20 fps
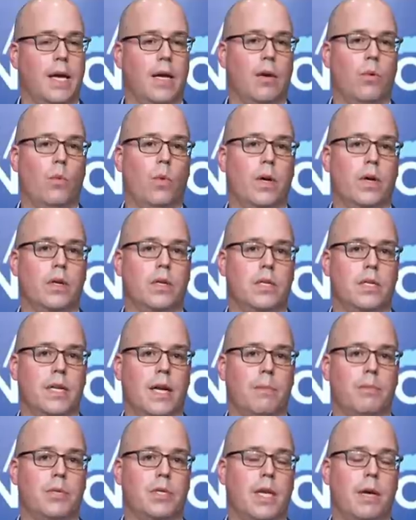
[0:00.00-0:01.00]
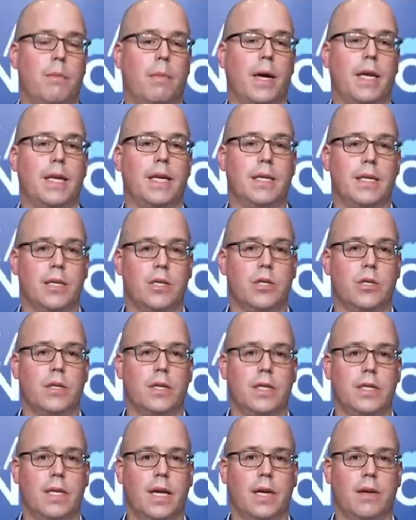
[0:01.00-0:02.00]
and what steps they might
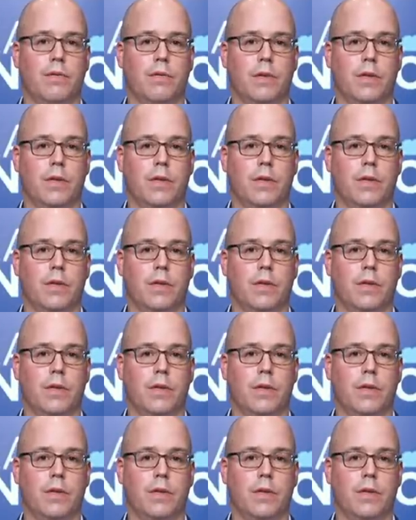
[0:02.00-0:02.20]
additionally take